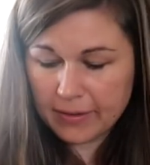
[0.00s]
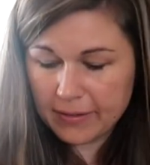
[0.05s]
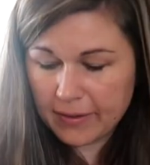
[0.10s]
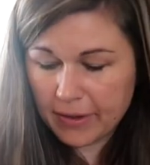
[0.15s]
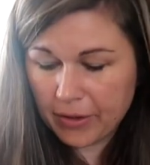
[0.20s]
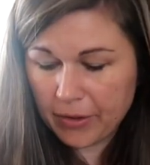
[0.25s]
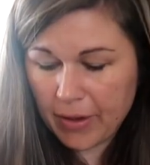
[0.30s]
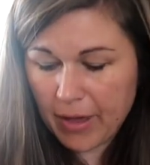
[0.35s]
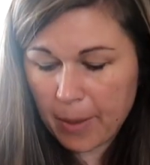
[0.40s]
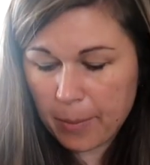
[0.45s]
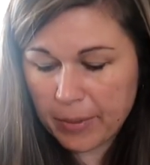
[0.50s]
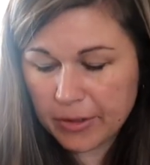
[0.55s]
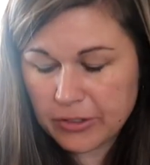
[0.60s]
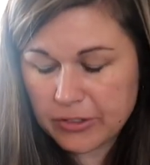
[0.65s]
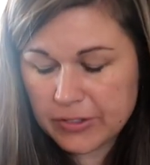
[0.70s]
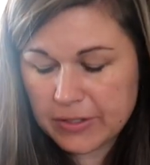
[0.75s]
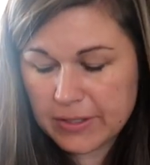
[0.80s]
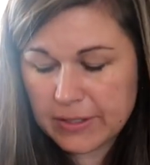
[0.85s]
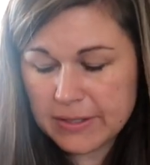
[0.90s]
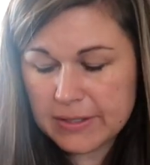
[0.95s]
to tell you how
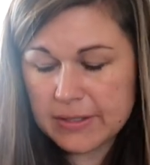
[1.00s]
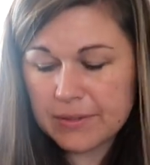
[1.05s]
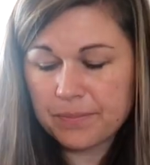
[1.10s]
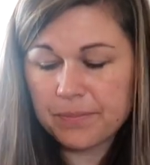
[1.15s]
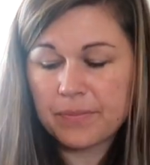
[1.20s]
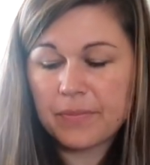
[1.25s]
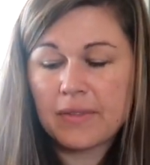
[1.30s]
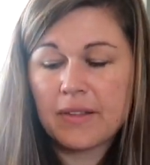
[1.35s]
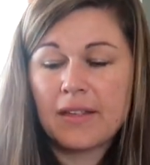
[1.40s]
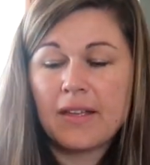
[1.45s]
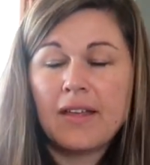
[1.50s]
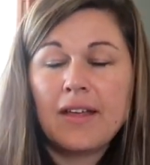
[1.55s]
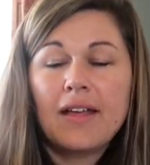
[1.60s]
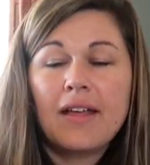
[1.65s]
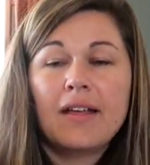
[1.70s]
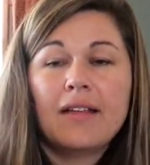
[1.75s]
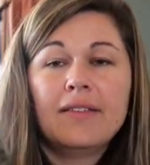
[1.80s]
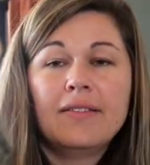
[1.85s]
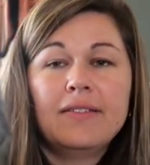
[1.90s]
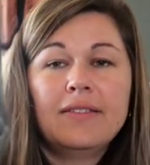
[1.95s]
much these
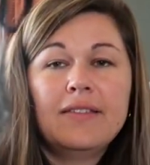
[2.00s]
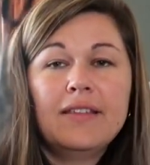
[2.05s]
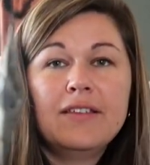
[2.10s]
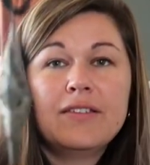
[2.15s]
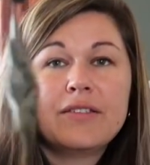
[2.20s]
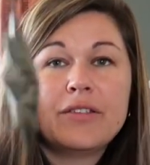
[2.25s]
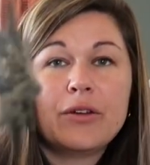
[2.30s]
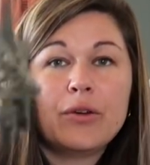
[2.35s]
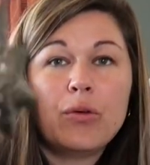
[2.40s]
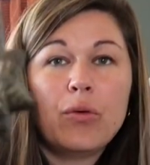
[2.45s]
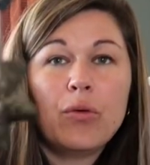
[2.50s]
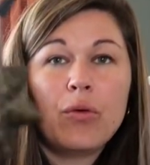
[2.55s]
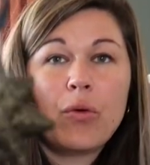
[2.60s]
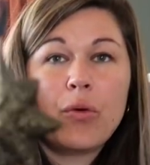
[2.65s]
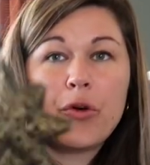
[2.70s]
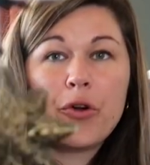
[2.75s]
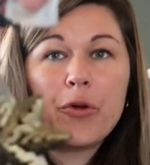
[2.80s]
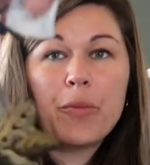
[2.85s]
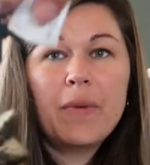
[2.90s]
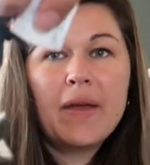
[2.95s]
little
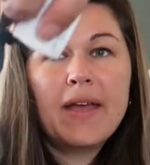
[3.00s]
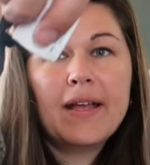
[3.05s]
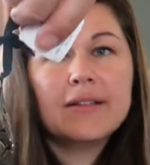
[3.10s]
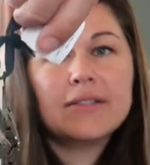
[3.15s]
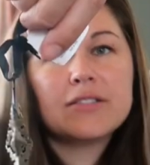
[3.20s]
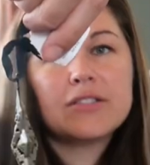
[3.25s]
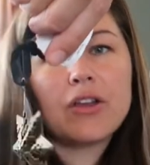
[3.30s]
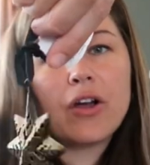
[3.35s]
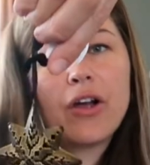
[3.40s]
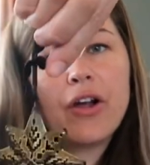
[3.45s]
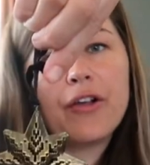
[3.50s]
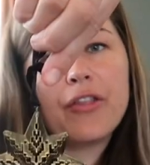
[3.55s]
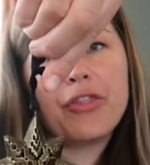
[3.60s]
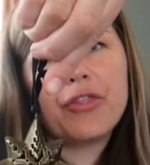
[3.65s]
ornaments are.